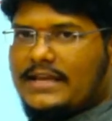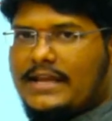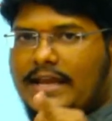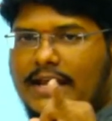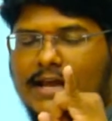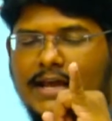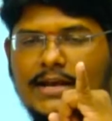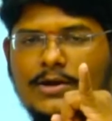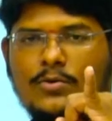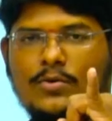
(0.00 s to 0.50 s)

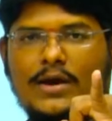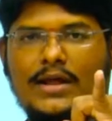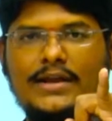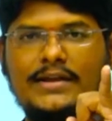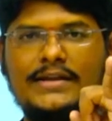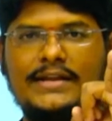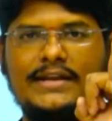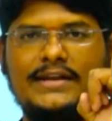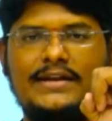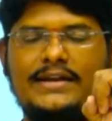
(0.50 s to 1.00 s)
Air
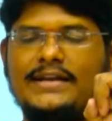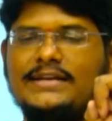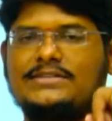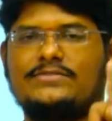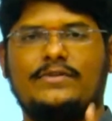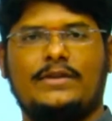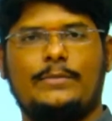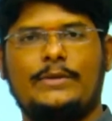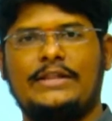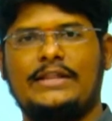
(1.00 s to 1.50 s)
quality index
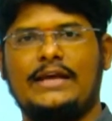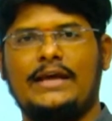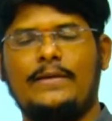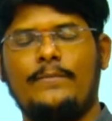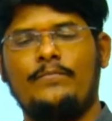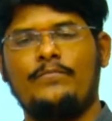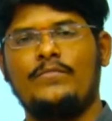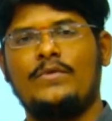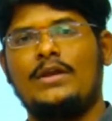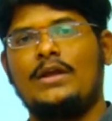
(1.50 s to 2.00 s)
will be there.
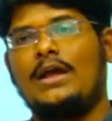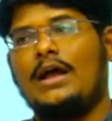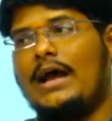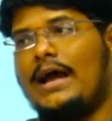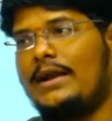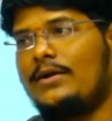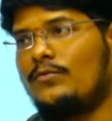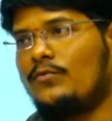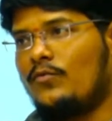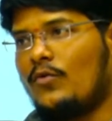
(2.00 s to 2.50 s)

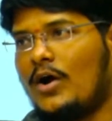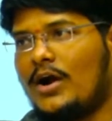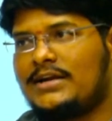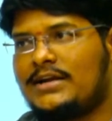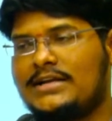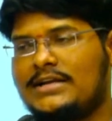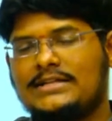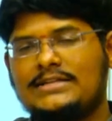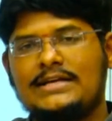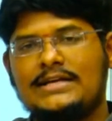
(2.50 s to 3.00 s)
And what
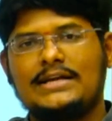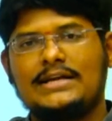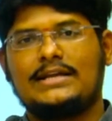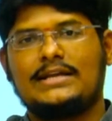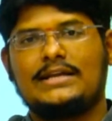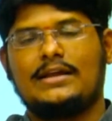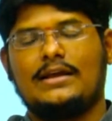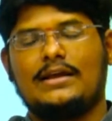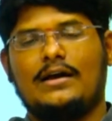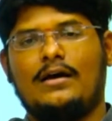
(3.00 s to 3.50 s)
are the
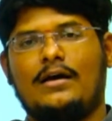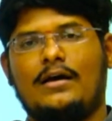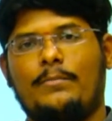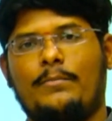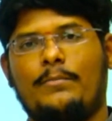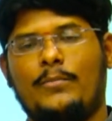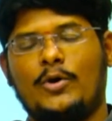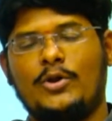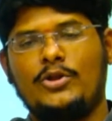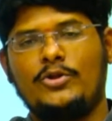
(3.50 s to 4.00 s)

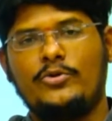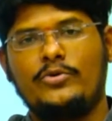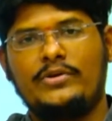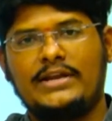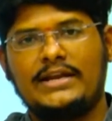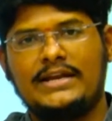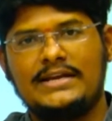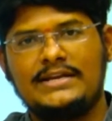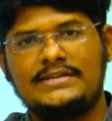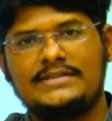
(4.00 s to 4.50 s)

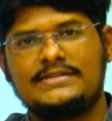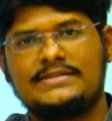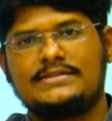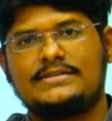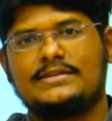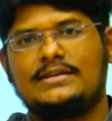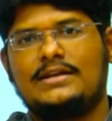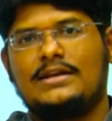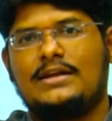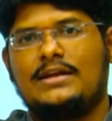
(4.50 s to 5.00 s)
pollutants
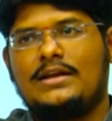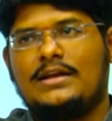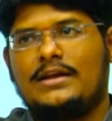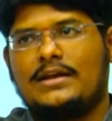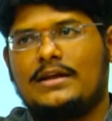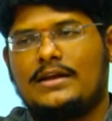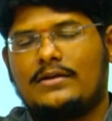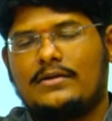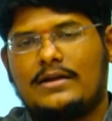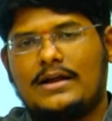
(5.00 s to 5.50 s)

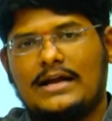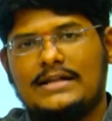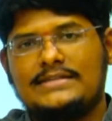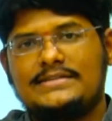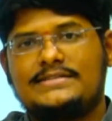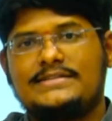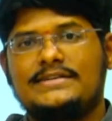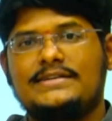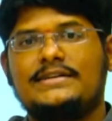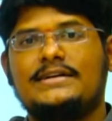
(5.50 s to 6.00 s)

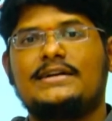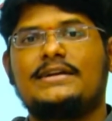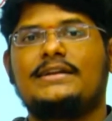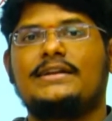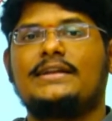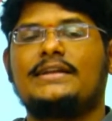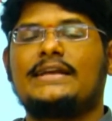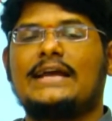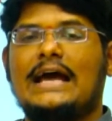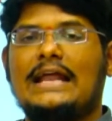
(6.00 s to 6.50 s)
considered
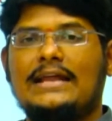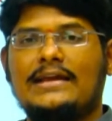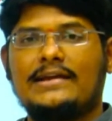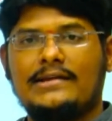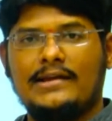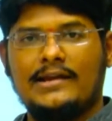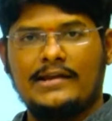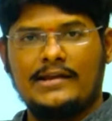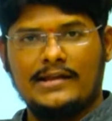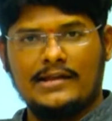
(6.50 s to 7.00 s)
in
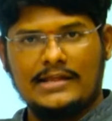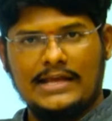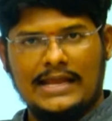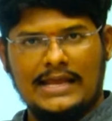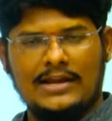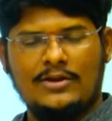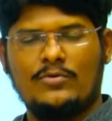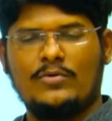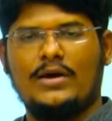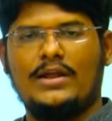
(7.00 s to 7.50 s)
calculating the
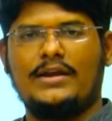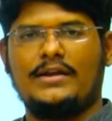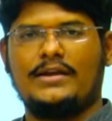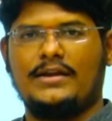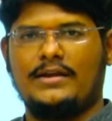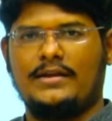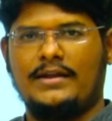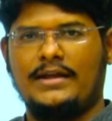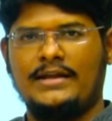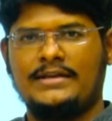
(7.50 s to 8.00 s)
air quality
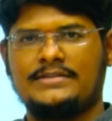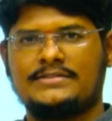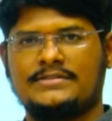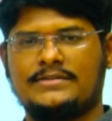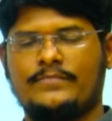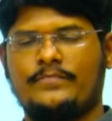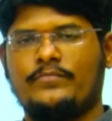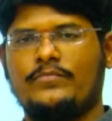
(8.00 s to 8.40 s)
index?